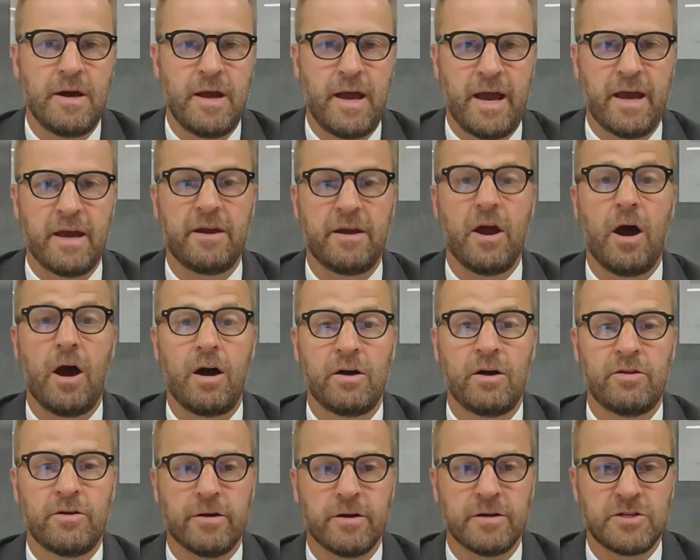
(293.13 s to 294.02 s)
and
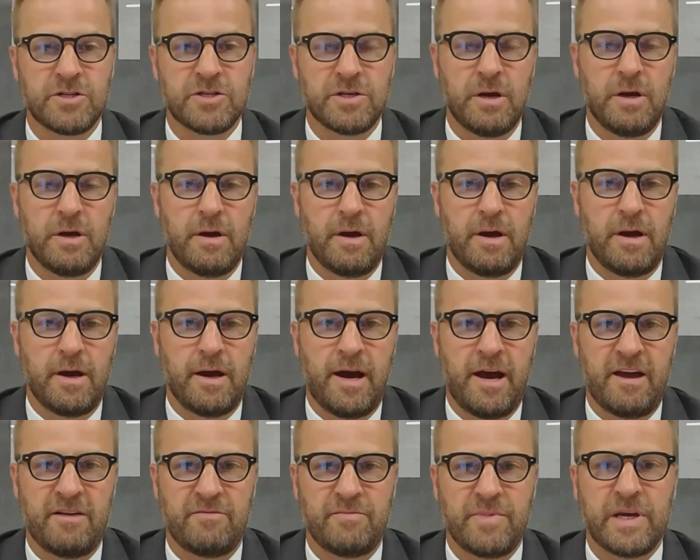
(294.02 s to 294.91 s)
others uh,
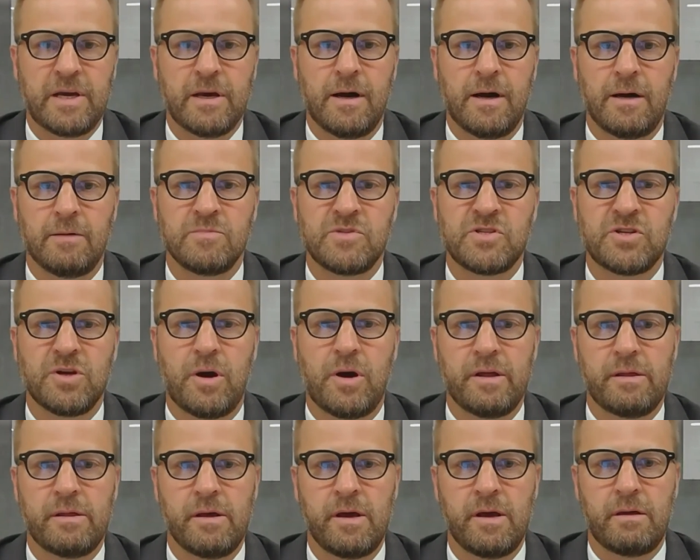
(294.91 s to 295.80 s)
have become. So
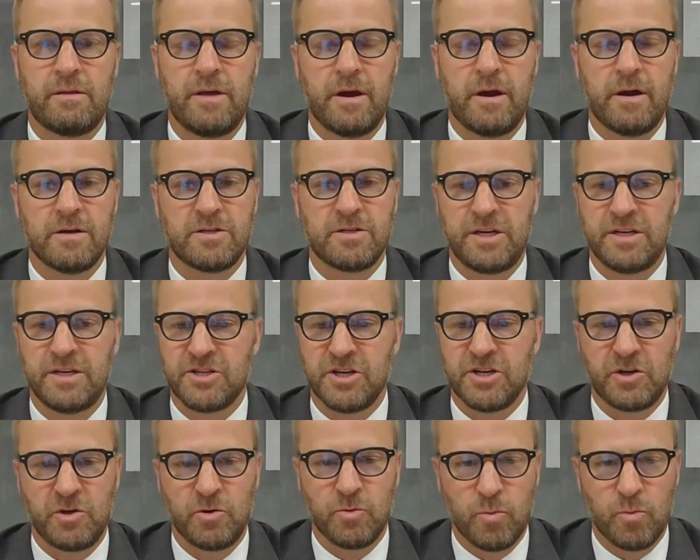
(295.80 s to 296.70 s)
I think there's it's
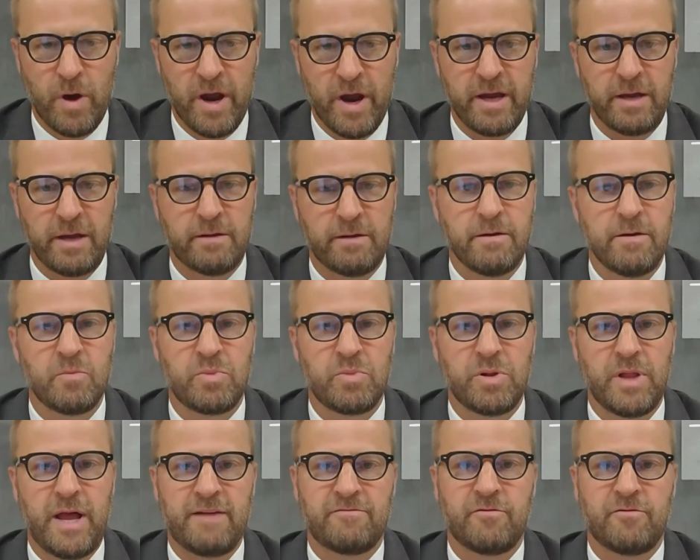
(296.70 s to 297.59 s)
a great
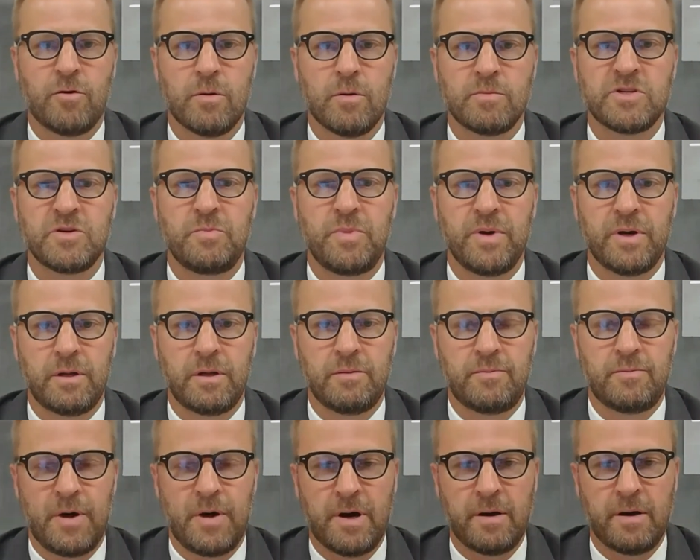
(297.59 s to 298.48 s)
platform to build
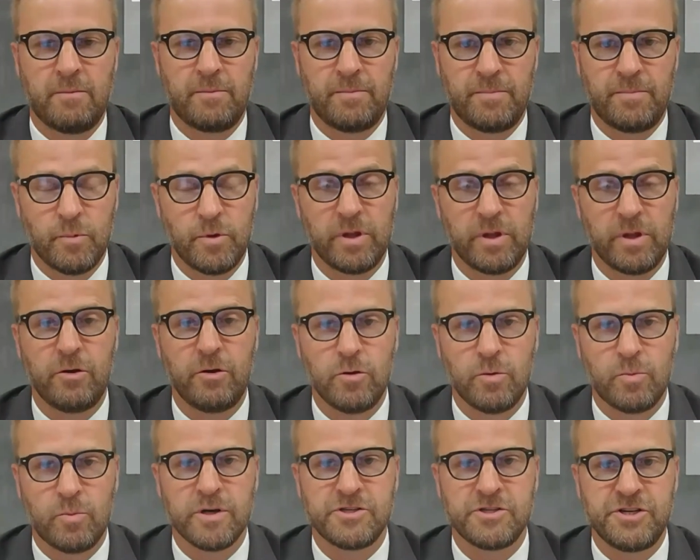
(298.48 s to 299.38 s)
upon and really do
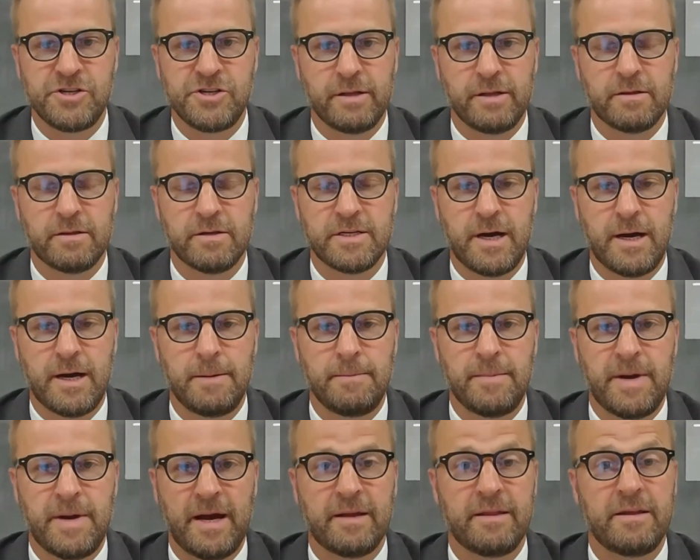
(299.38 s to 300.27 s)
appreciate the
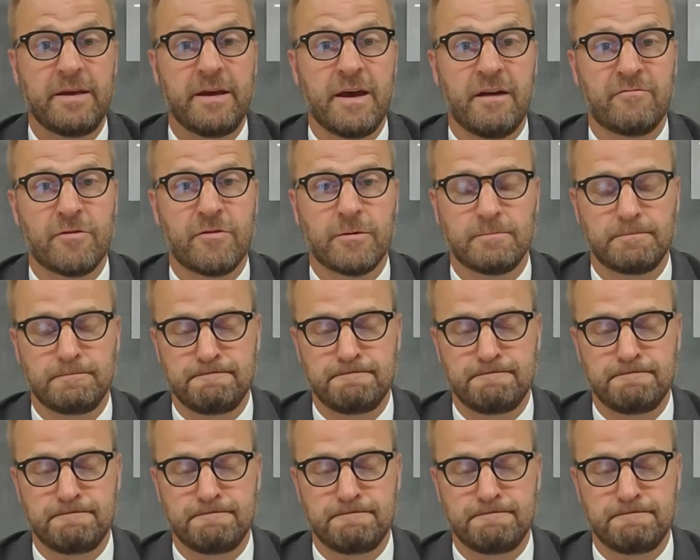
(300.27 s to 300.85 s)
time. And we, will,